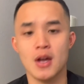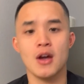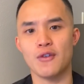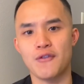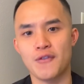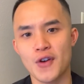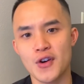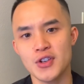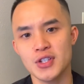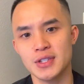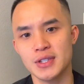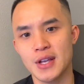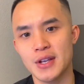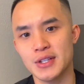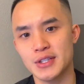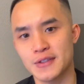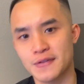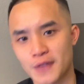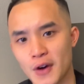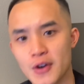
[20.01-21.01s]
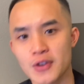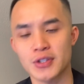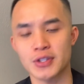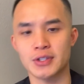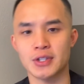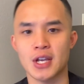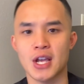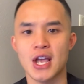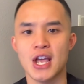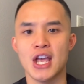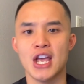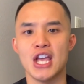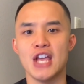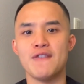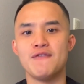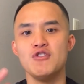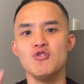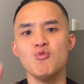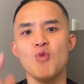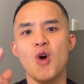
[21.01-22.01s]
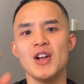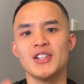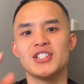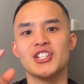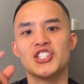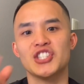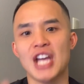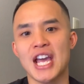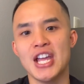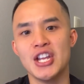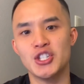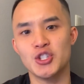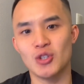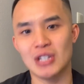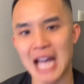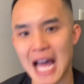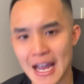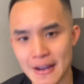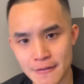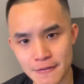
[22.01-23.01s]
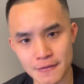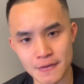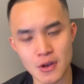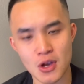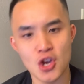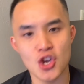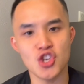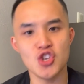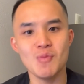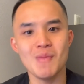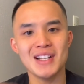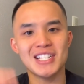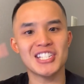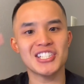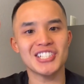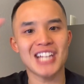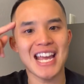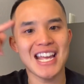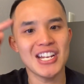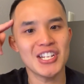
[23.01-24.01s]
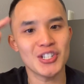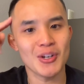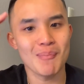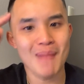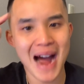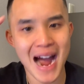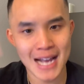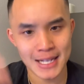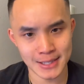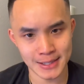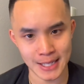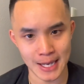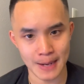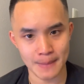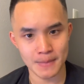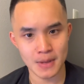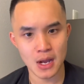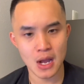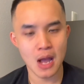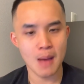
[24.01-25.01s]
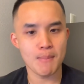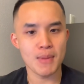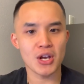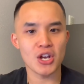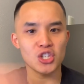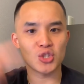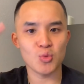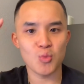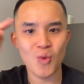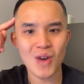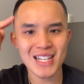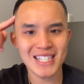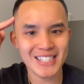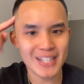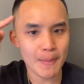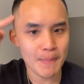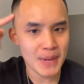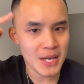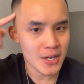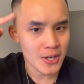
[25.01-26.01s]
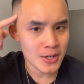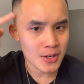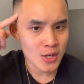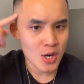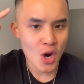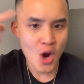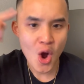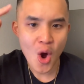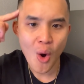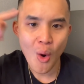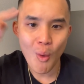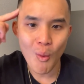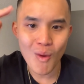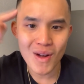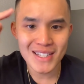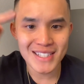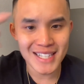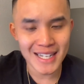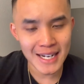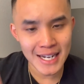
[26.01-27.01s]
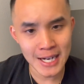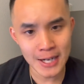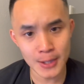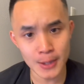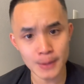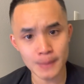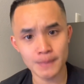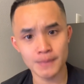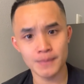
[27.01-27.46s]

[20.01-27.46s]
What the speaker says: First things first, if you want to change your life, you must change your mindset. Because what's up here, what's in here,